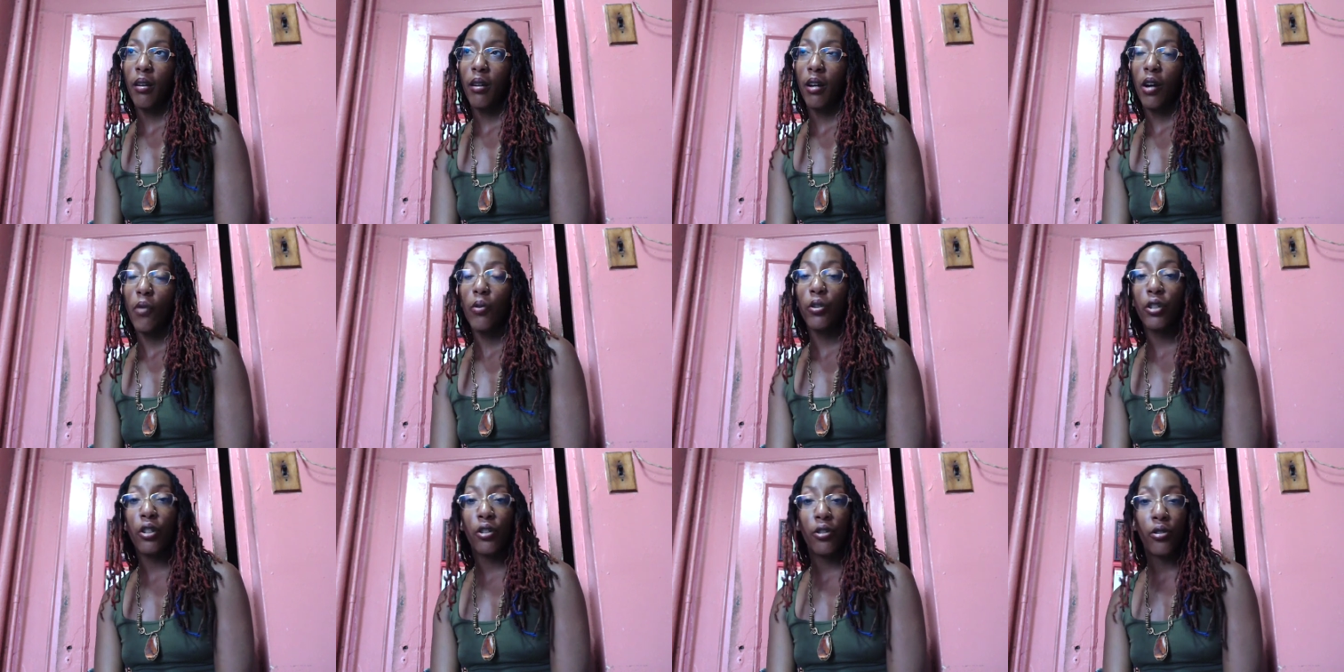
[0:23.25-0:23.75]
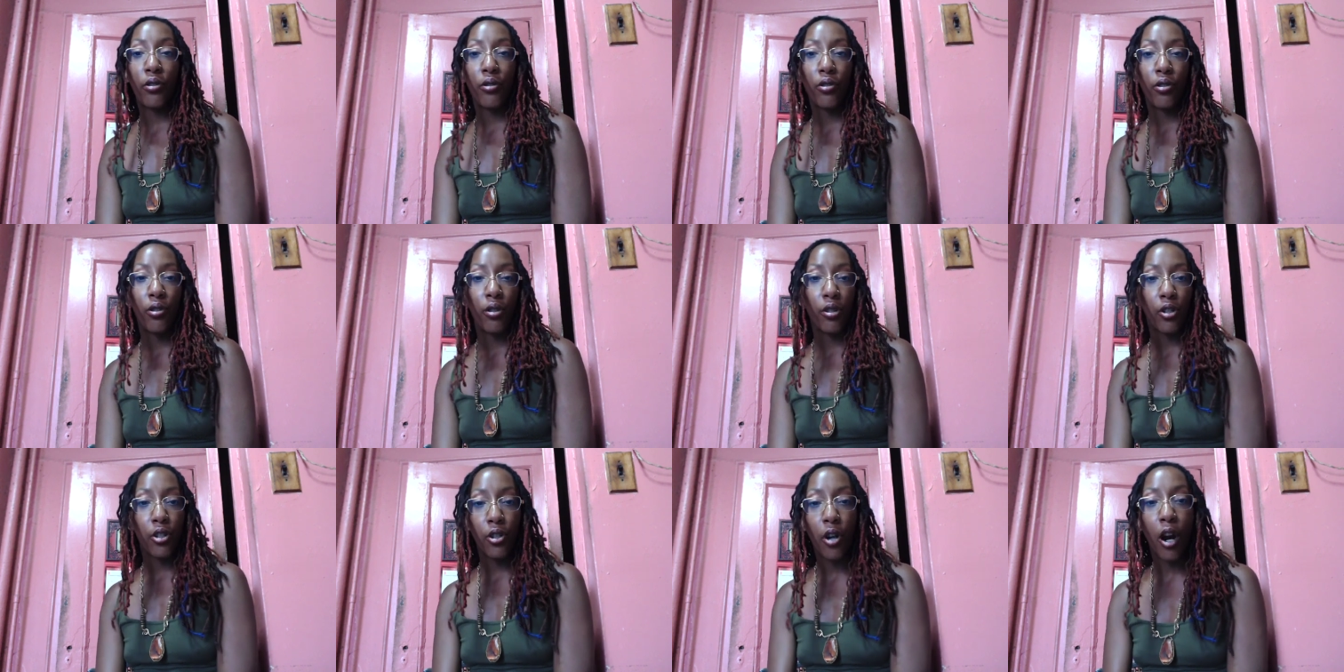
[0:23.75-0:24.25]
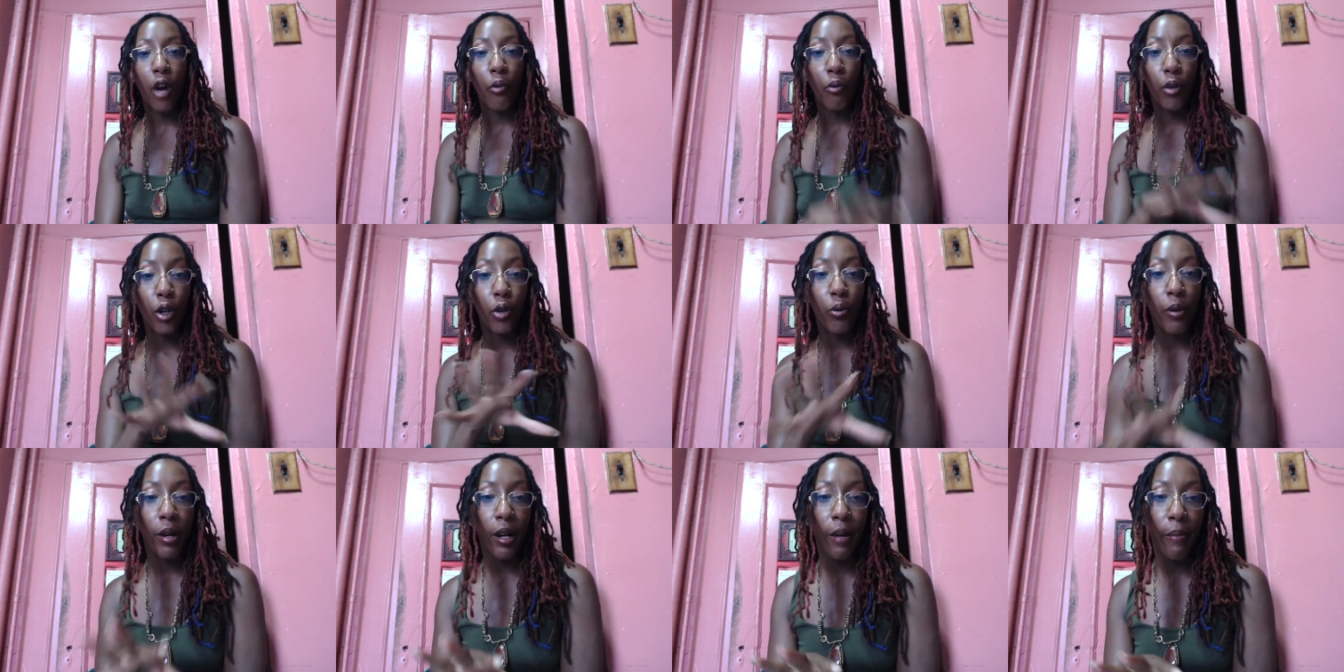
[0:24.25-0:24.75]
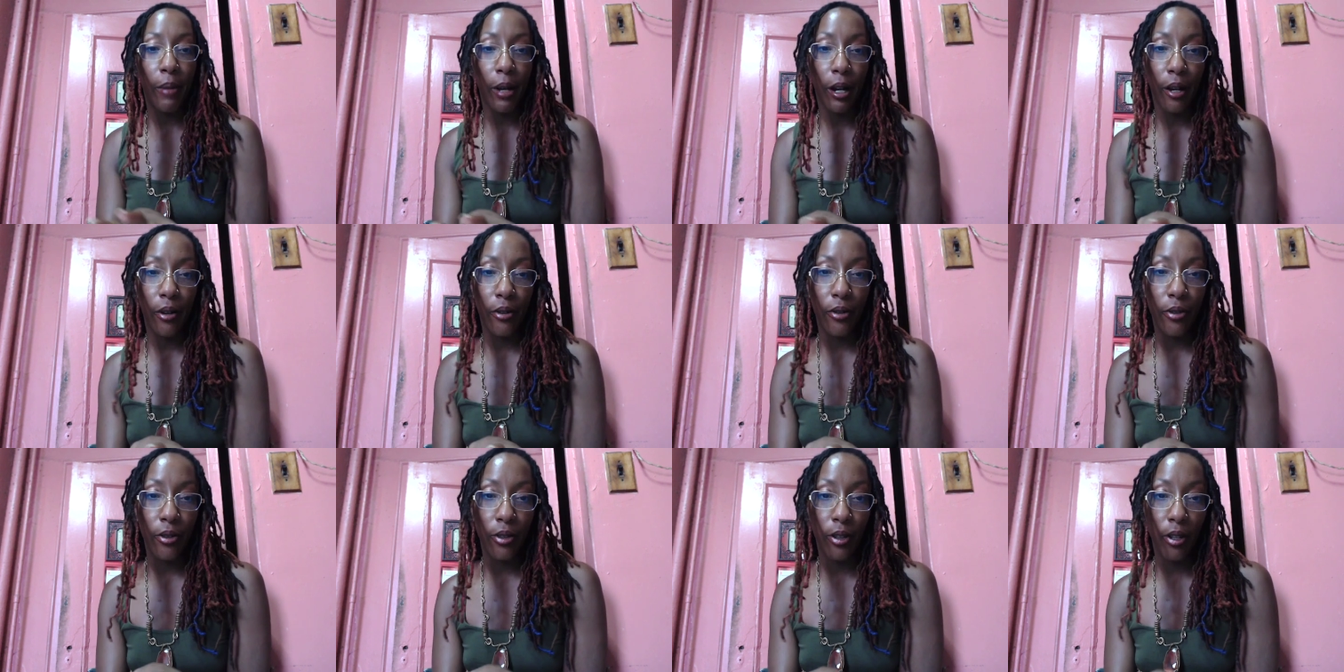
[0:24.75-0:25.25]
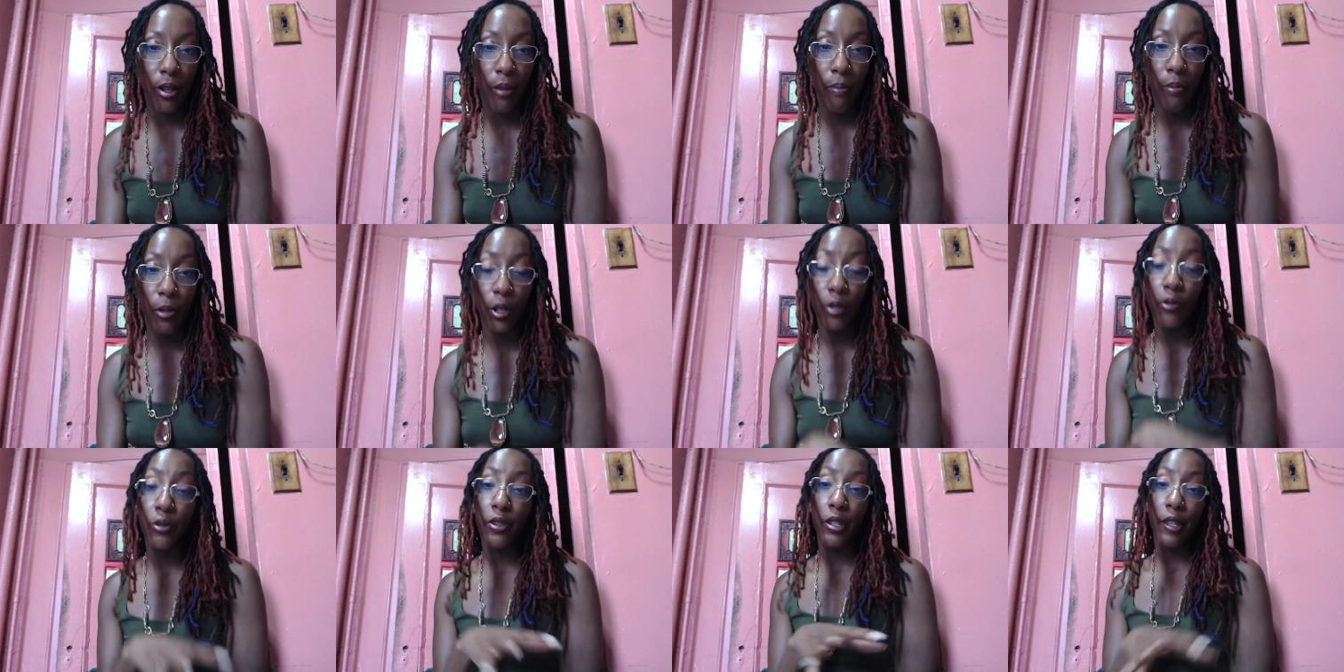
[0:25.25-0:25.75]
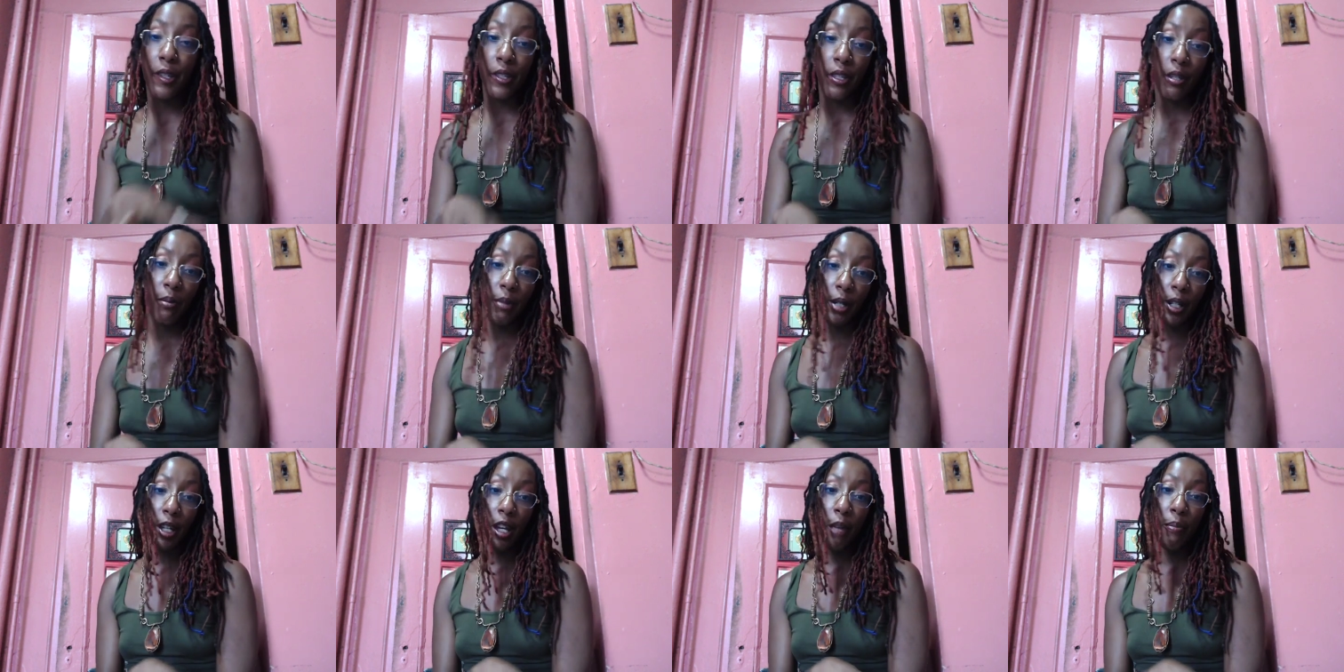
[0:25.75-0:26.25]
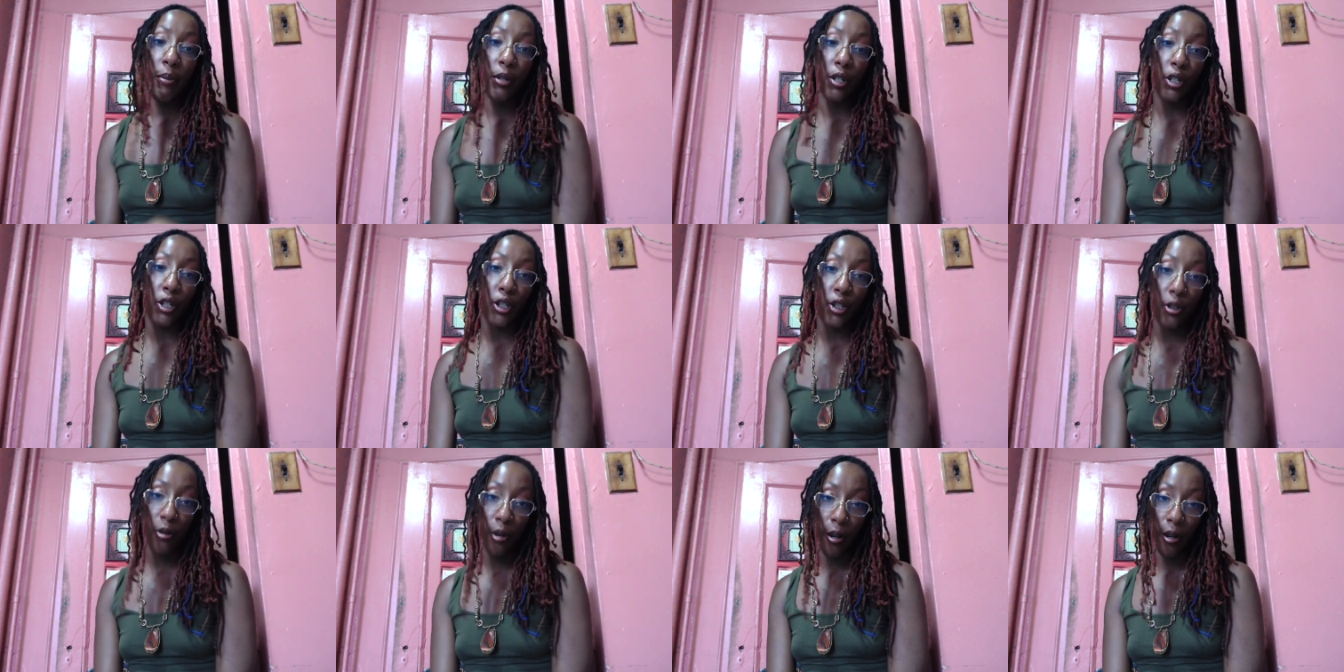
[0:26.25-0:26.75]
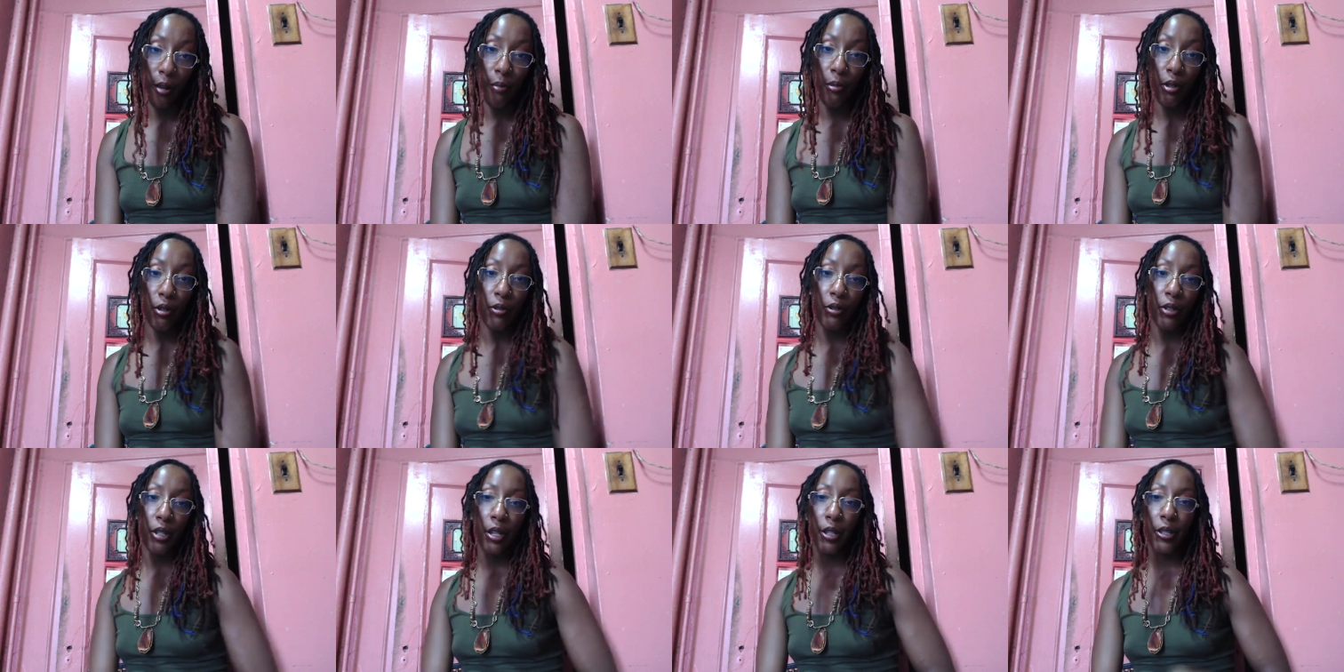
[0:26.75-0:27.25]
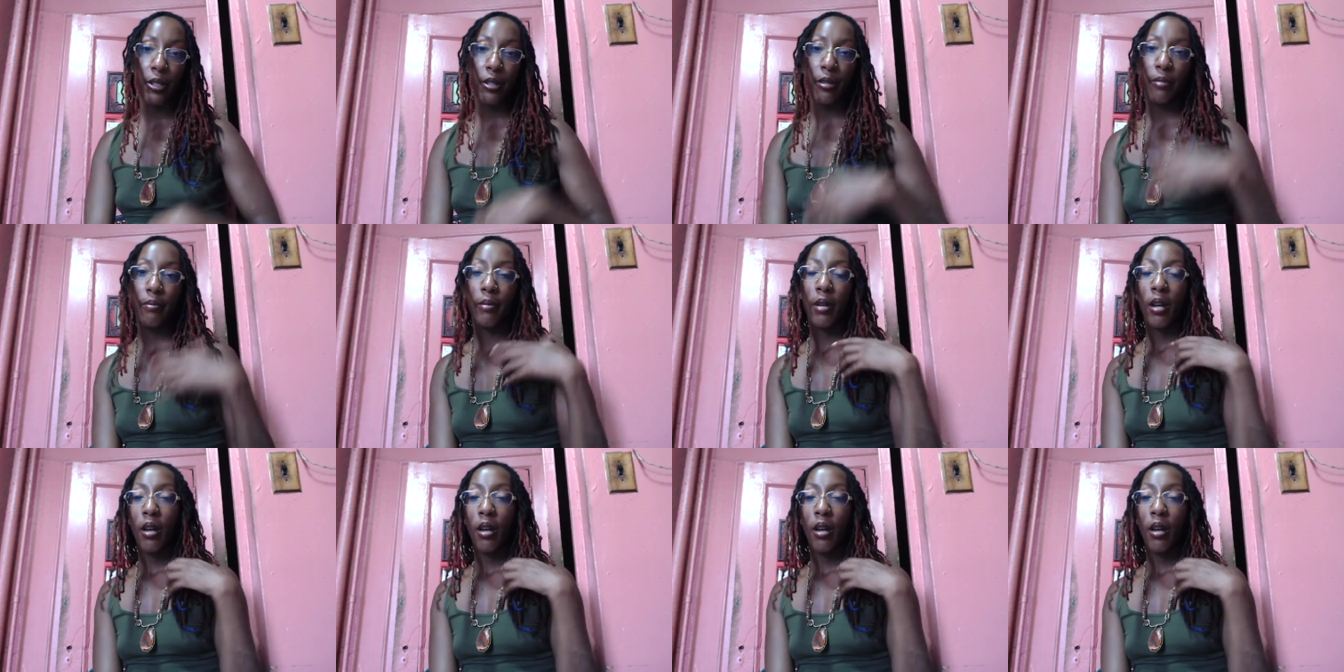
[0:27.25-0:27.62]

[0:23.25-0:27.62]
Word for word: wanted to just talk real quick about the immune system and keeping a strong immune system.